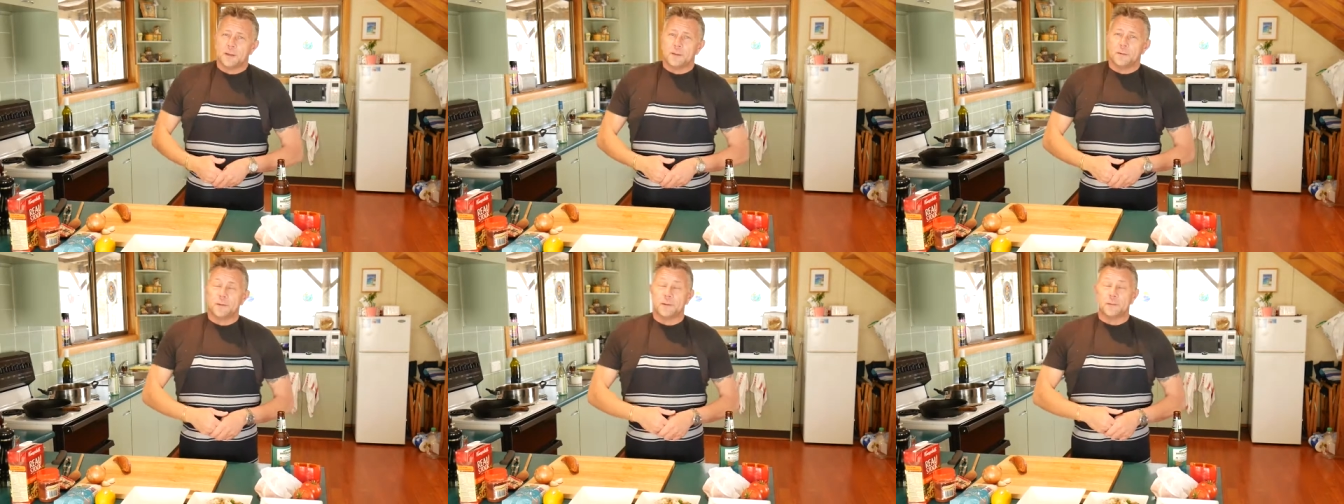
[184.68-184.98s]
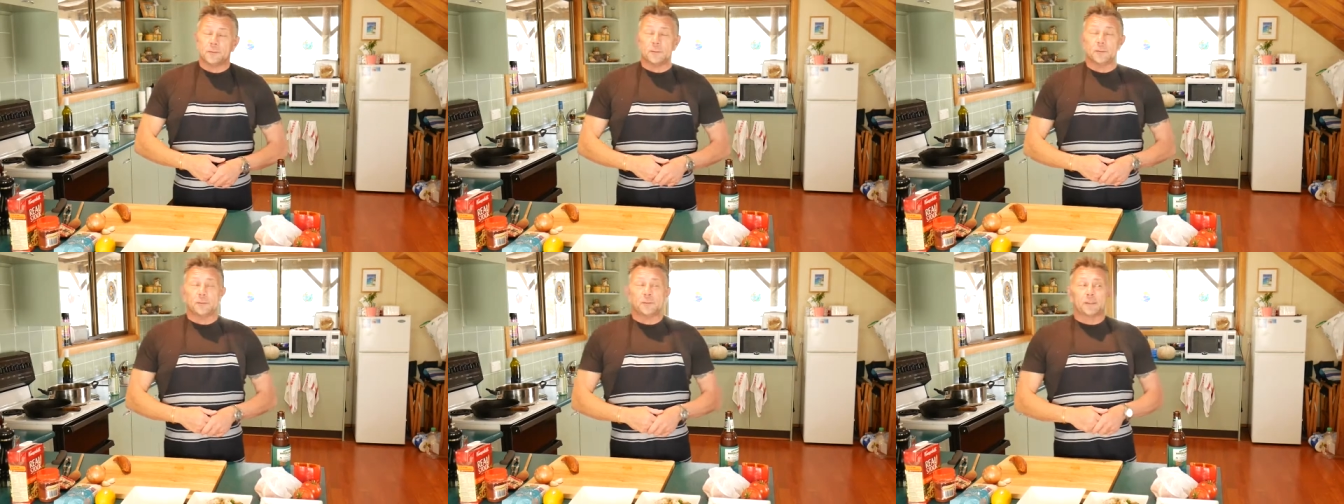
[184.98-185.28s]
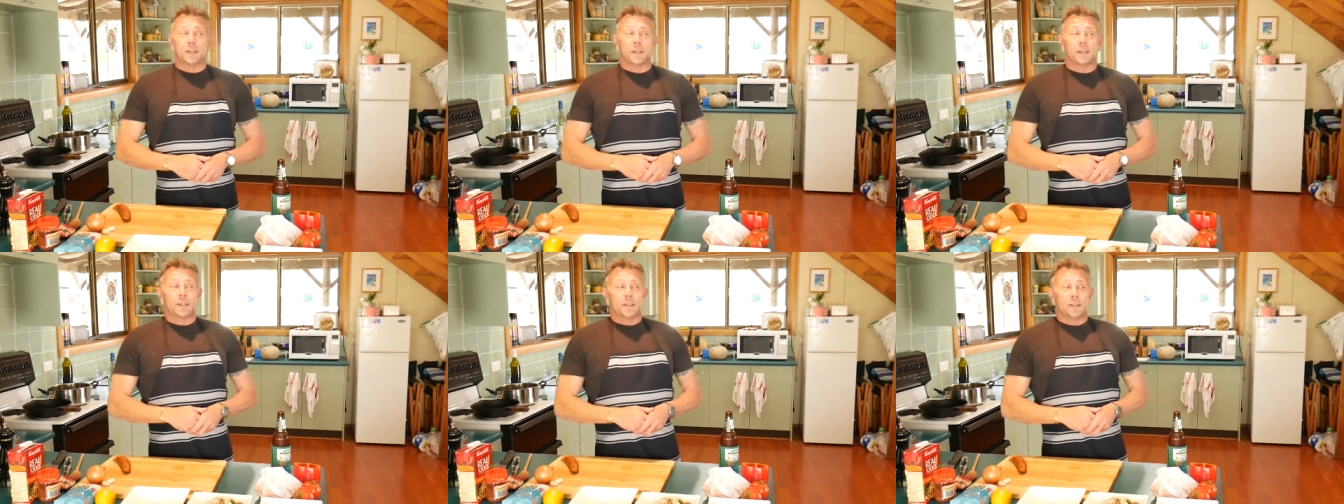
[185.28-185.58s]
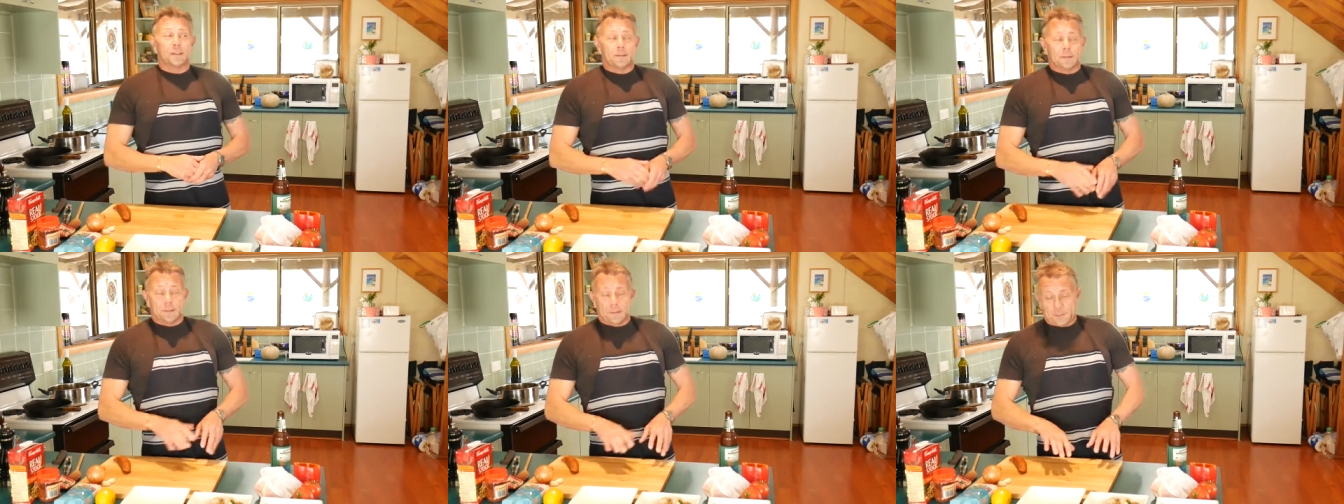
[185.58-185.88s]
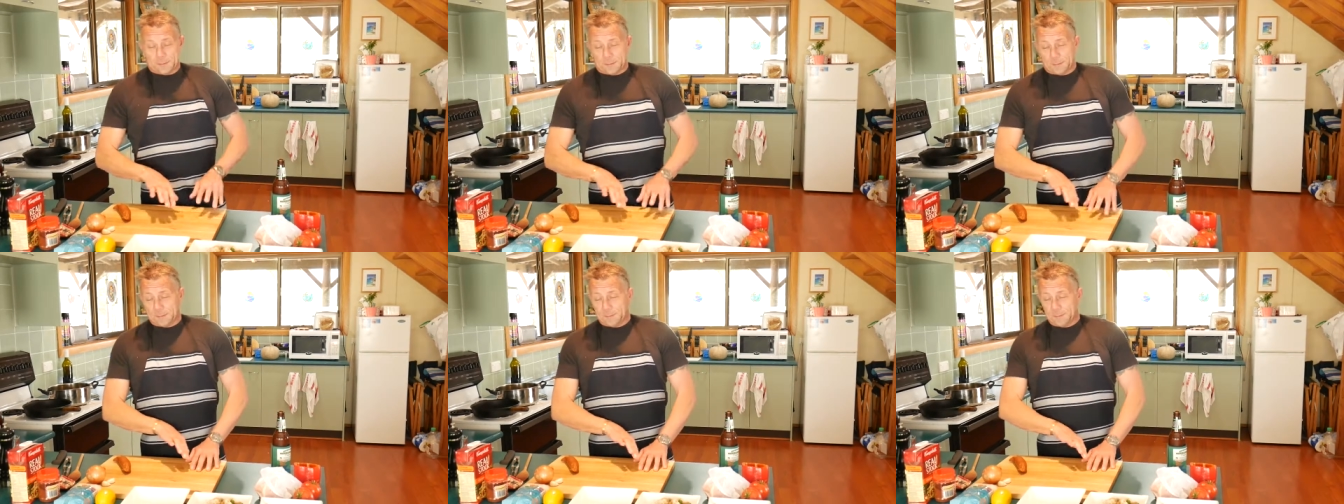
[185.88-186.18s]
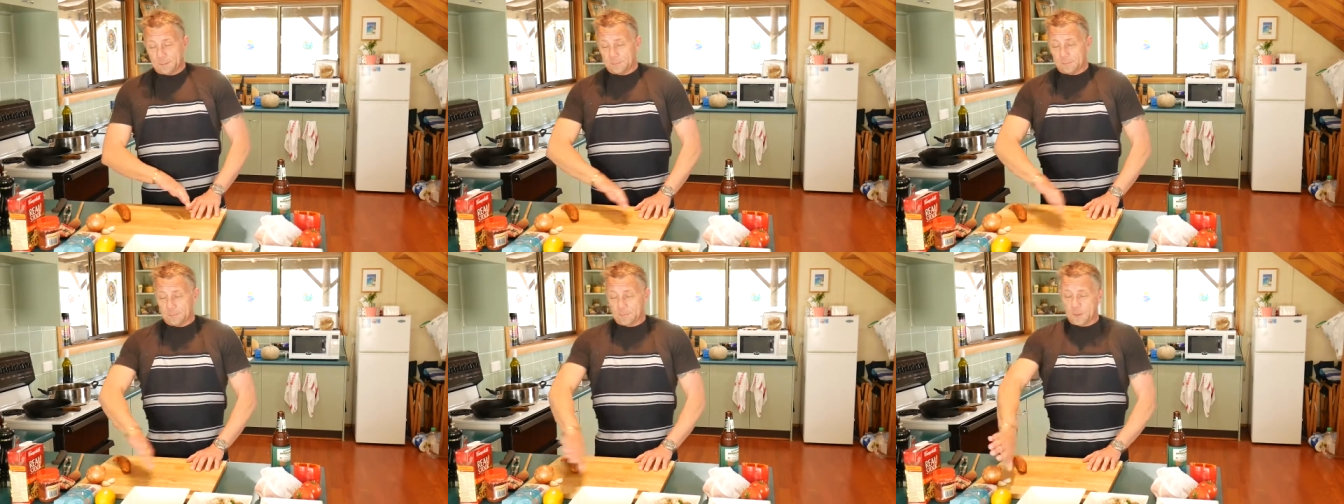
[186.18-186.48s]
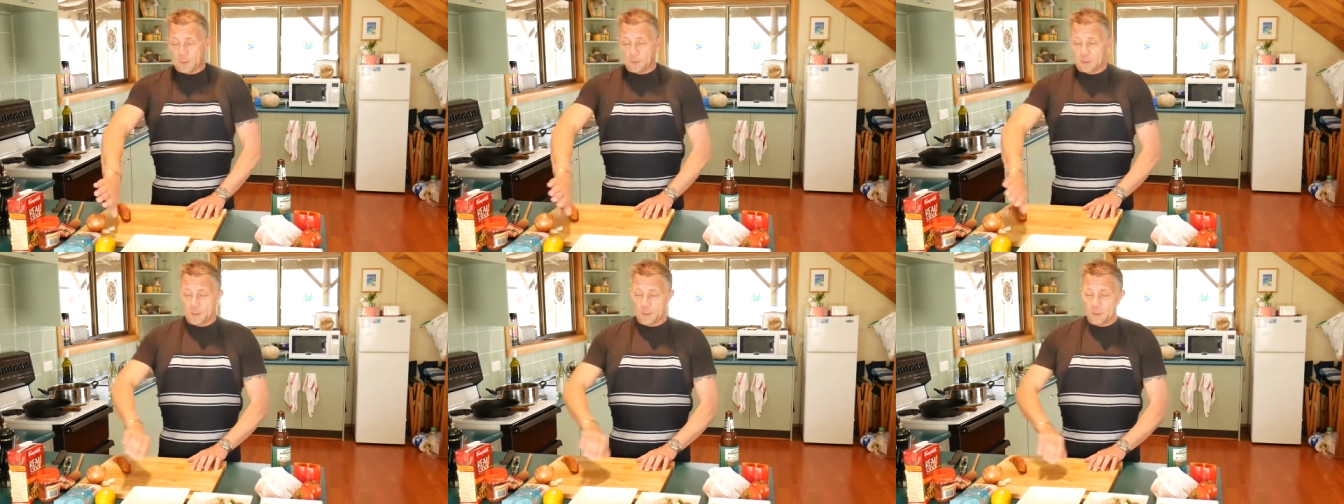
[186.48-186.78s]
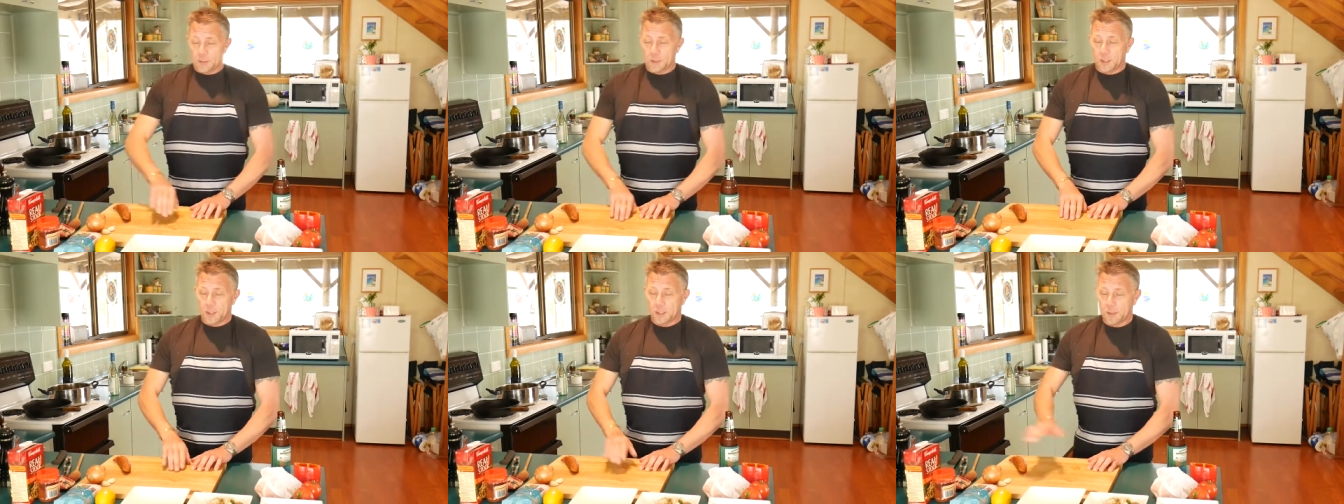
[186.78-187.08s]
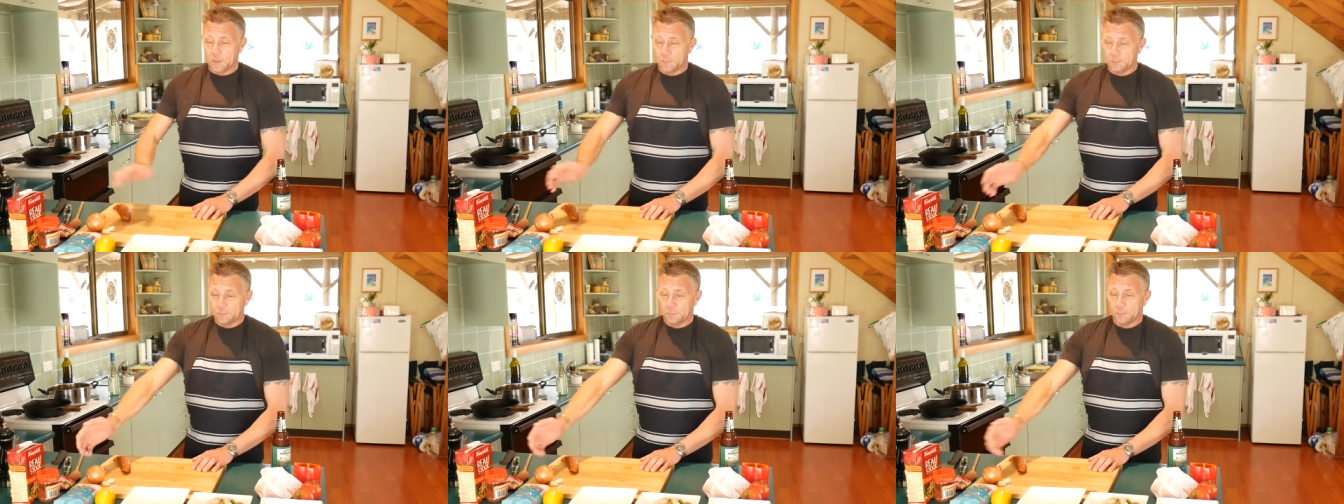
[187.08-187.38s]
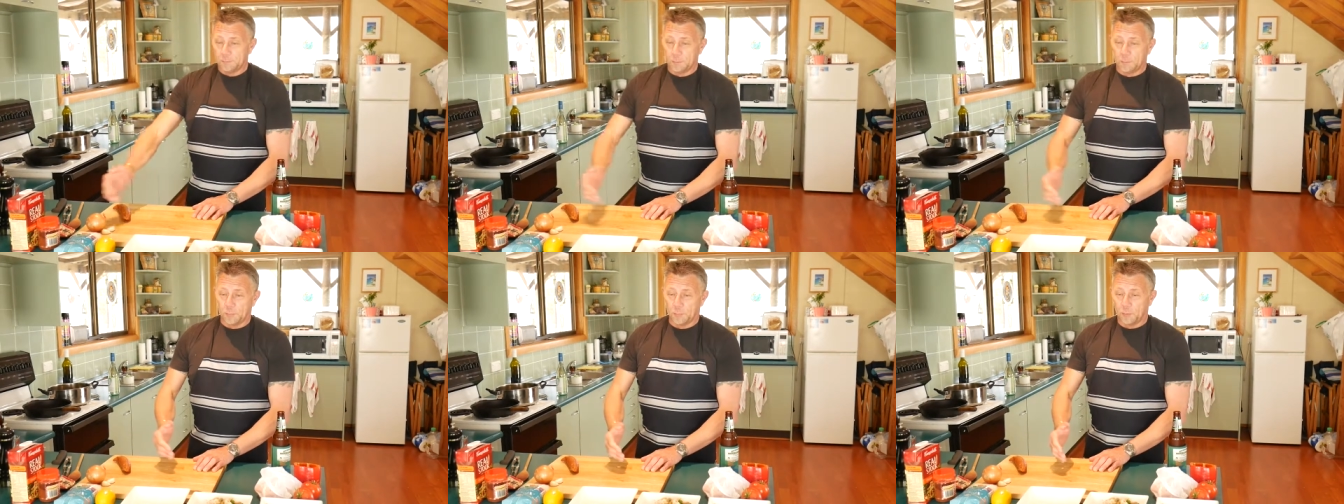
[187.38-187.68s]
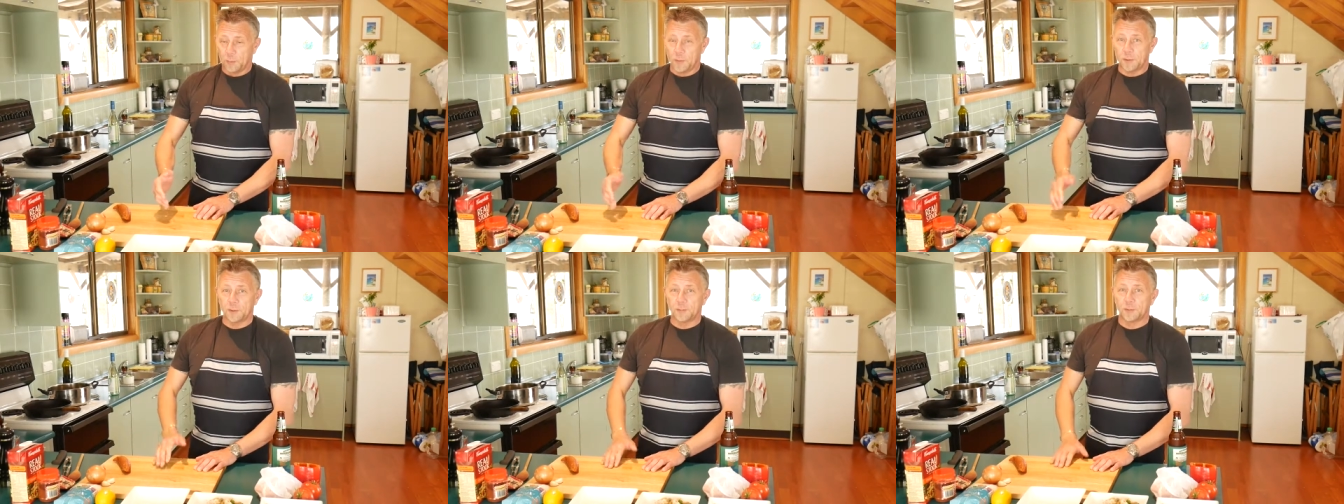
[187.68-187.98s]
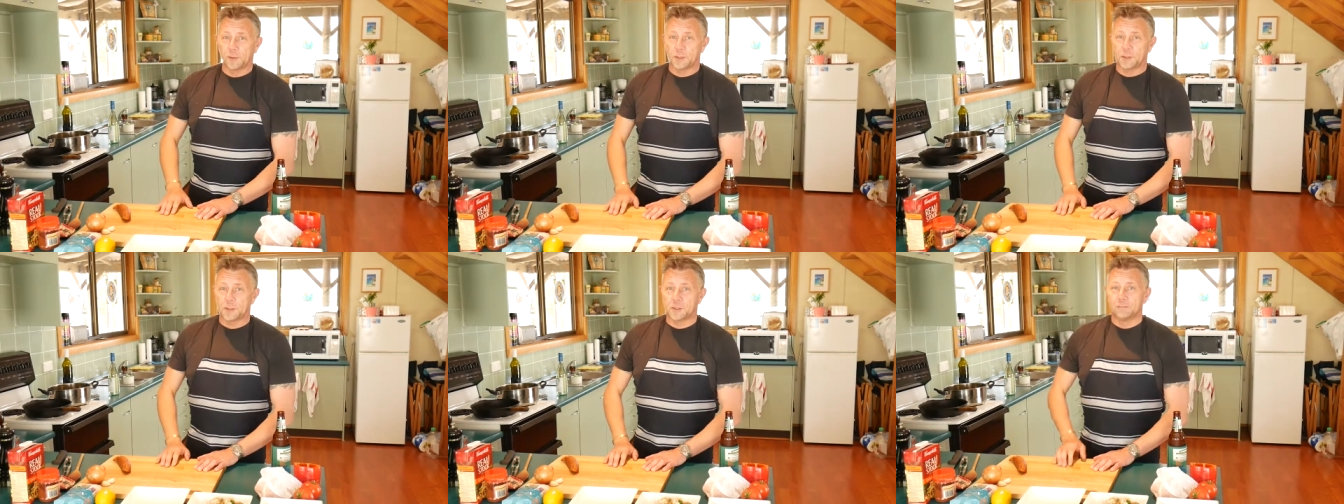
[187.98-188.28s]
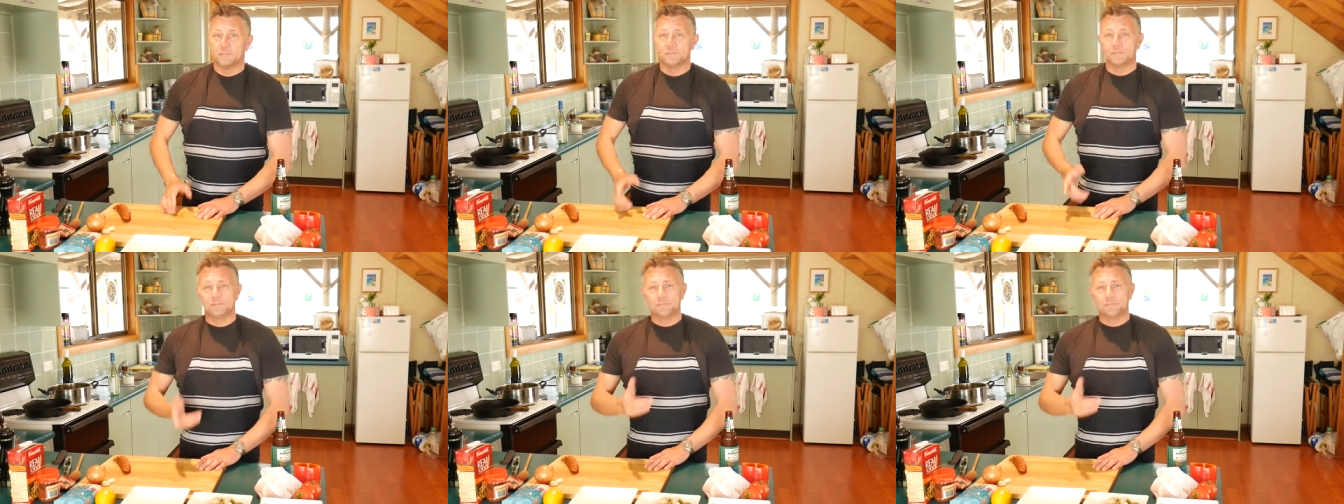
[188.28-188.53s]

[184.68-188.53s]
I went, "Oh, okay, don't worry about the chicken." Brought in the fish.